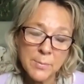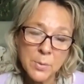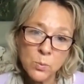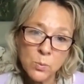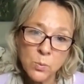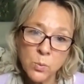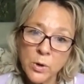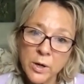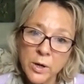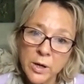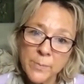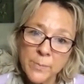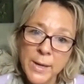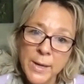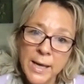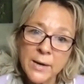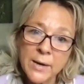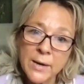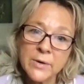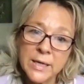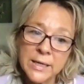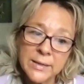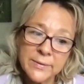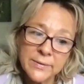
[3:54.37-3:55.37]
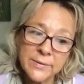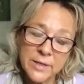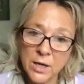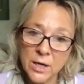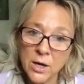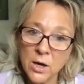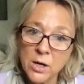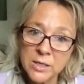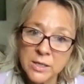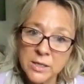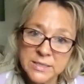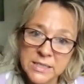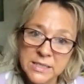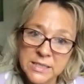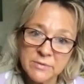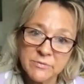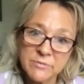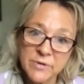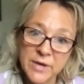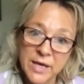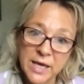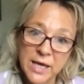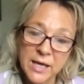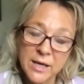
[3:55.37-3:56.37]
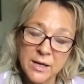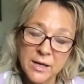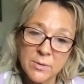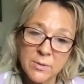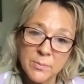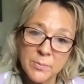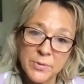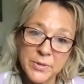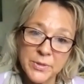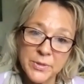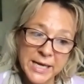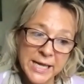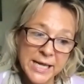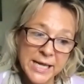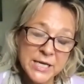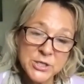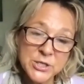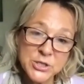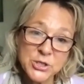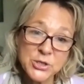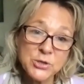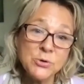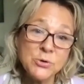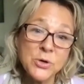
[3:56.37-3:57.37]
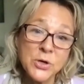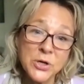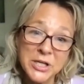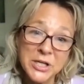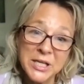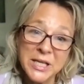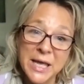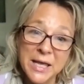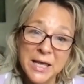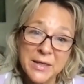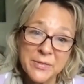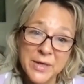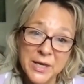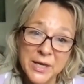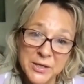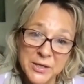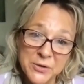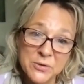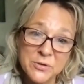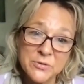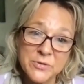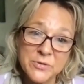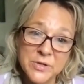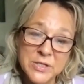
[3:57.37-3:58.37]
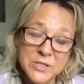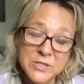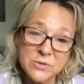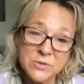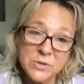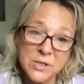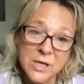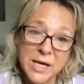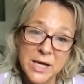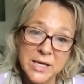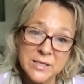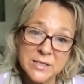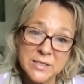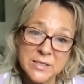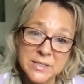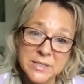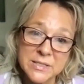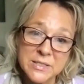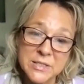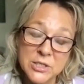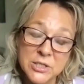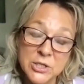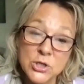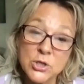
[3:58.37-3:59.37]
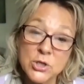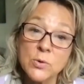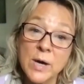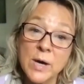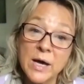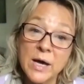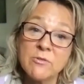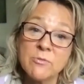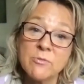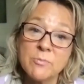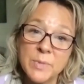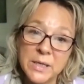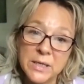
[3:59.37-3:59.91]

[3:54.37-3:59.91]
But what about in the asking for help that actually you're going to get that universal guidance that you have